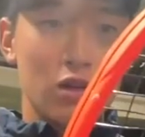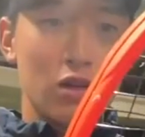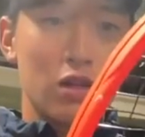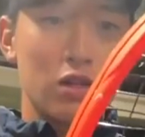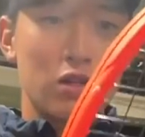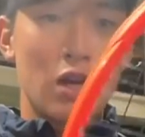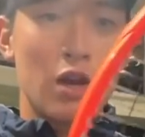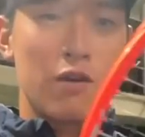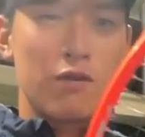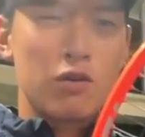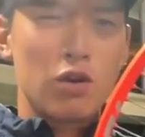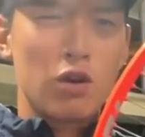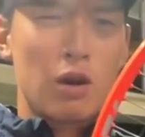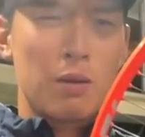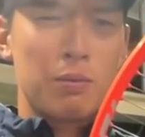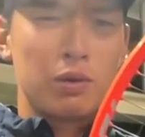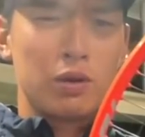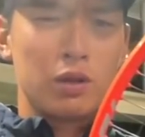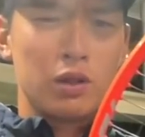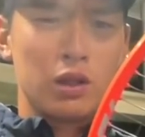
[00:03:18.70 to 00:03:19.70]
It's heavier, I
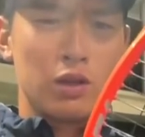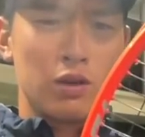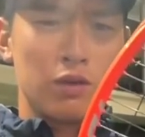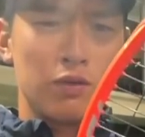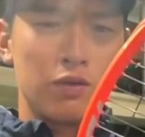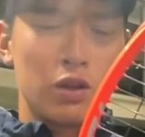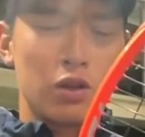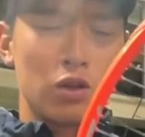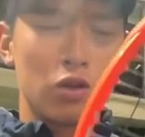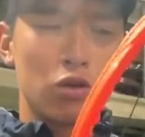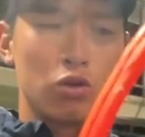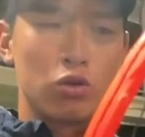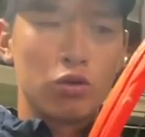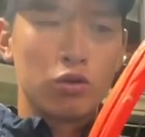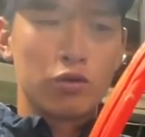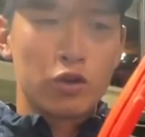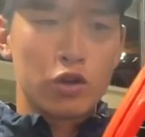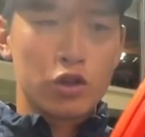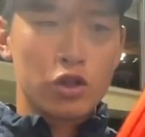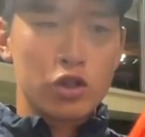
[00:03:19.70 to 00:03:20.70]
believe, than the
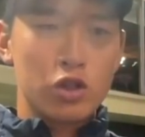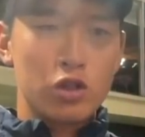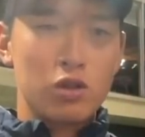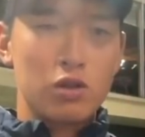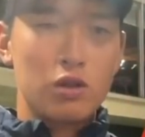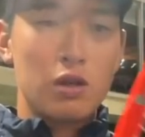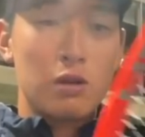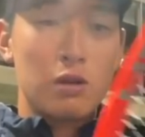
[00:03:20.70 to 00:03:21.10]
old version, in